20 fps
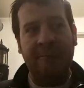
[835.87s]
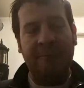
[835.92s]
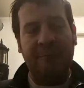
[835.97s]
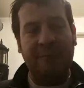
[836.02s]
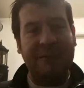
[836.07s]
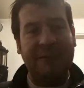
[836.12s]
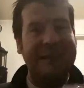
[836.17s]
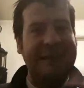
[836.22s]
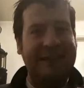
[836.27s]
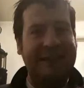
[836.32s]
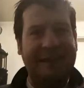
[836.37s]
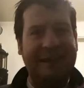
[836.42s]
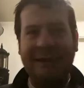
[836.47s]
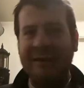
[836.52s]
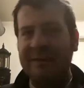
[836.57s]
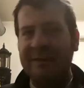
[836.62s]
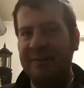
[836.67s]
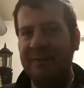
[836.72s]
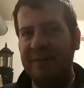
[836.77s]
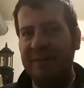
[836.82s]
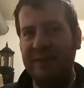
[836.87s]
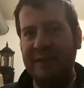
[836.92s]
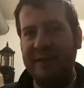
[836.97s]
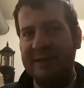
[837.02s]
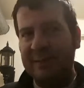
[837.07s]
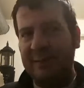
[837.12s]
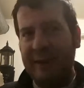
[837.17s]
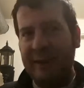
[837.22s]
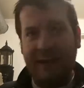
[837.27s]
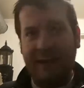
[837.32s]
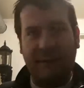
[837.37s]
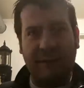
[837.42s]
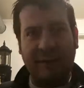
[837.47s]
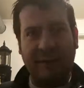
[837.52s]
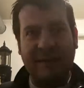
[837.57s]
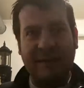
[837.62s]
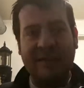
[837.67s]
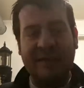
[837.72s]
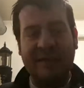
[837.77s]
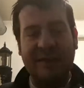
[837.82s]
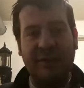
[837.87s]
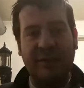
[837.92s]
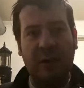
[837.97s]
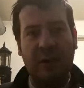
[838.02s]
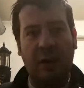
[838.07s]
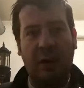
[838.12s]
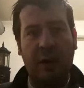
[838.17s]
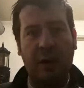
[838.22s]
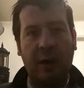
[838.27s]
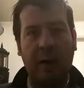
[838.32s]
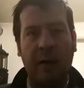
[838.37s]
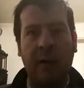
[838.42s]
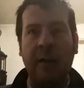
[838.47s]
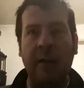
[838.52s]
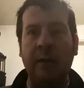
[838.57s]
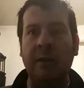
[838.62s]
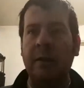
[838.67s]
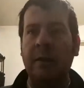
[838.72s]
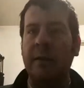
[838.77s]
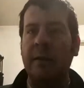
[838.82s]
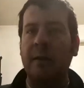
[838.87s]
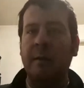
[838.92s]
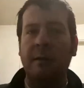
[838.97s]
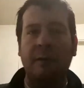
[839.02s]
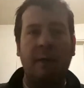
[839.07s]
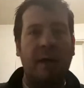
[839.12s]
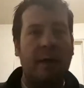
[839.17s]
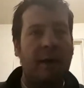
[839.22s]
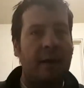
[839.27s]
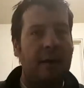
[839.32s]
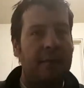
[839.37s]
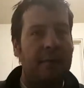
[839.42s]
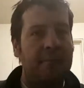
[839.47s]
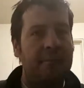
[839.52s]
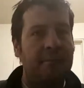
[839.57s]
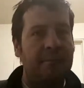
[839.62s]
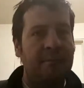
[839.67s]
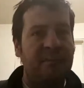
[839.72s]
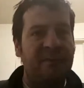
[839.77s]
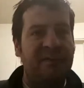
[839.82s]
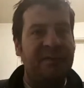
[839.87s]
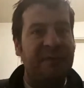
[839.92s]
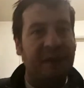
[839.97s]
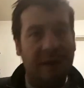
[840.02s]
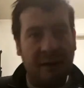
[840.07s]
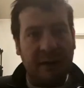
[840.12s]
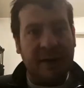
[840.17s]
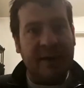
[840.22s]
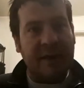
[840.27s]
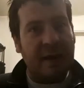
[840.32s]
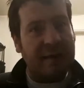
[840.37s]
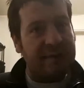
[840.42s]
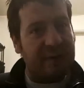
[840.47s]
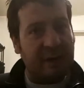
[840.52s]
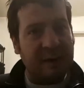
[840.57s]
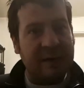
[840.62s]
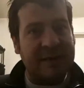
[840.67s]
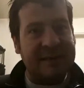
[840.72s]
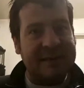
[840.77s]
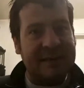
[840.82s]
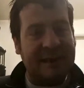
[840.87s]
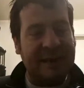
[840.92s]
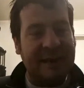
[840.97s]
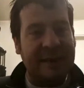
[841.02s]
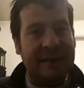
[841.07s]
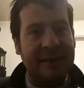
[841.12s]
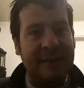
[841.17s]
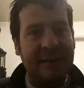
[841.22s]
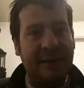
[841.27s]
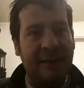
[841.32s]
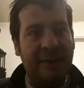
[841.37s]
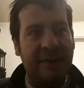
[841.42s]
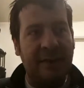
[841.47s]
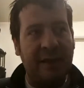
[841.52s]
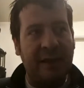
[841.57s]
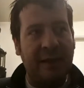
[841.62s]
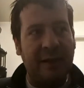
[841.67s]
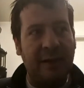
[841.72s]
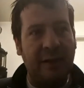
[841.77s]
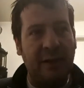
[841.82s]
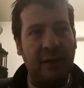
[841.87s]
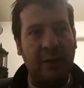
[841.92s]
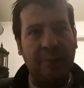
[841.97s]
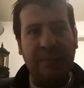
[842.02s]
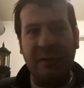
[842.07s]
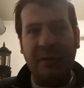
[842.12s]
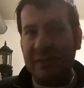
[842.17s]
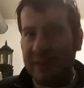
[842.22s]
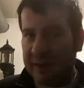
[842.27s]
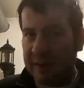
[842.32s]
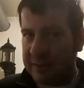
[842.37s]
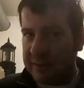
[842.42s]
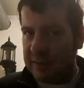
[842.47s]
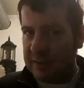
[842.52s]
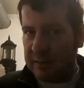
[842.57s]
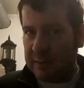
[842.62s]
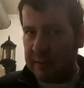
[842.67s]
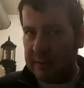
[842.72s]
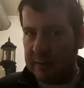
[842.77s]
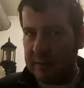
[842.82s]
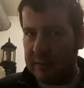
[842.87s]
in each of these three areas who are fairly diverse in their political